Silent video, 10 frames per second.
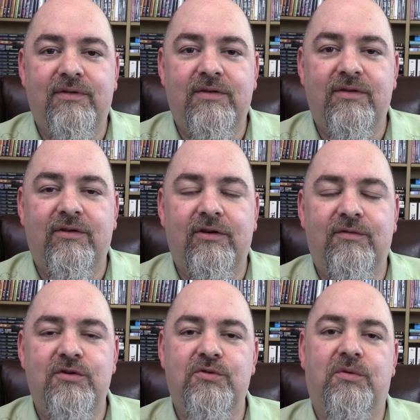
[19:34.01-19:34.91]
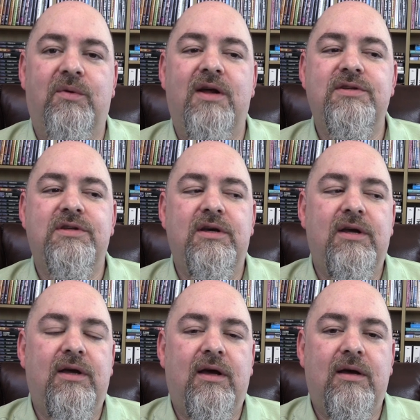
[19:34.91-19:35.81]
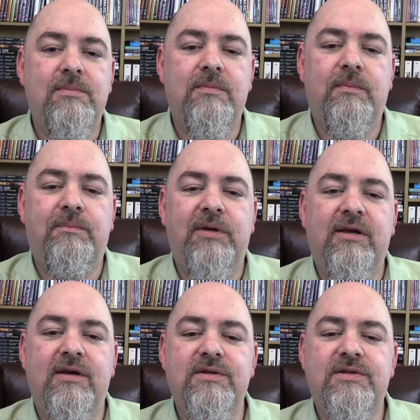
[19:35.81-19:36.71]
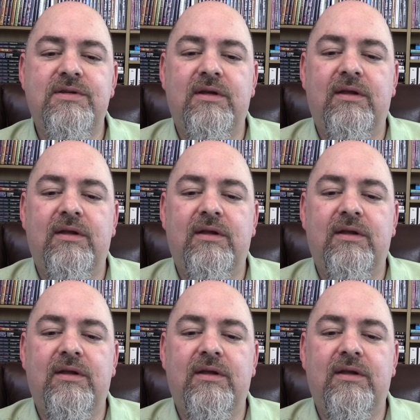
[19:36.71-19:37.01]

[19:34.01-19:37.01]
that this individual raised because